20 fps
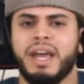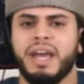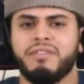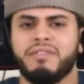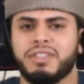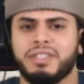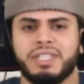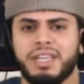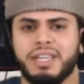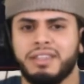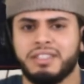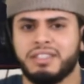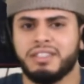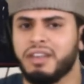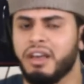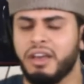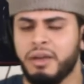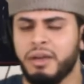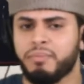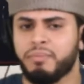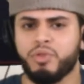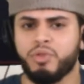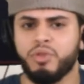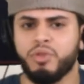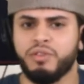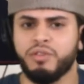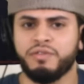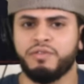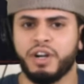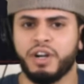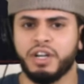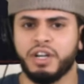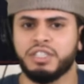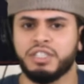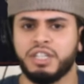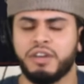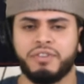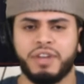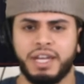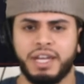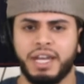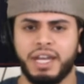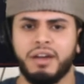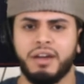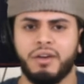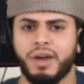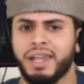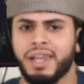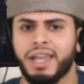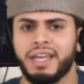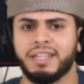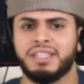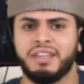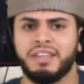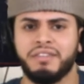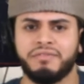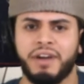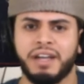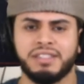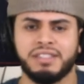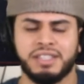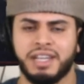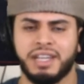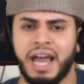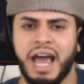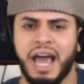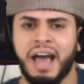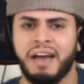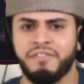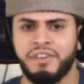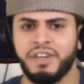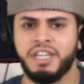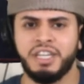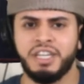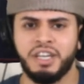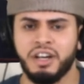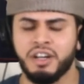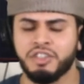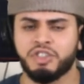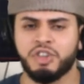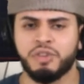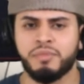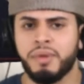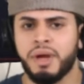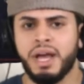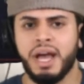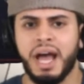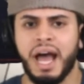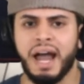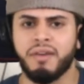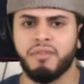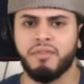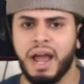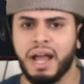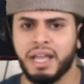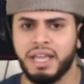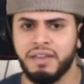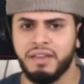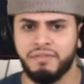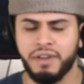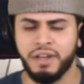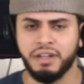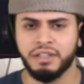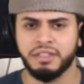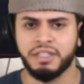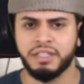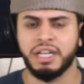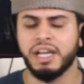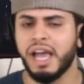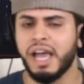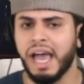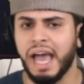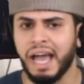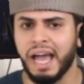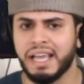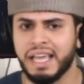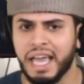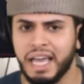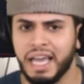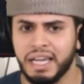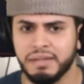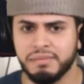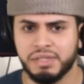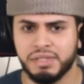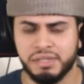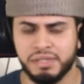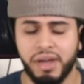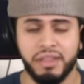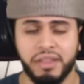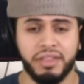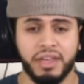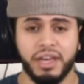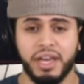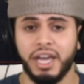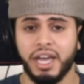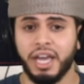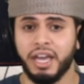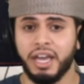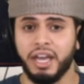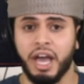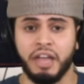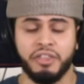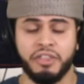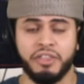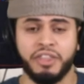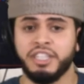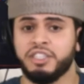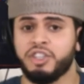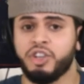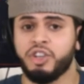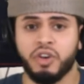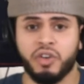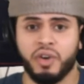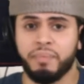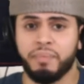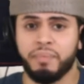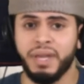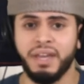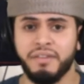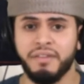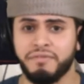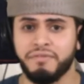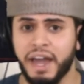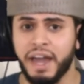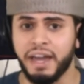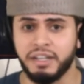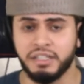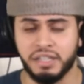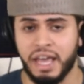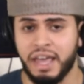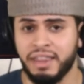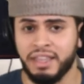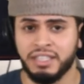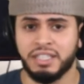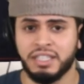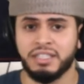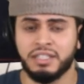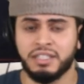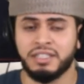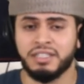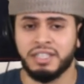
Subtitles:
never seen this improved version of Canelo unless he fights an Ivan Yildirim, a Rocky Fielding, a Caleb Smith. These European fighters, and this is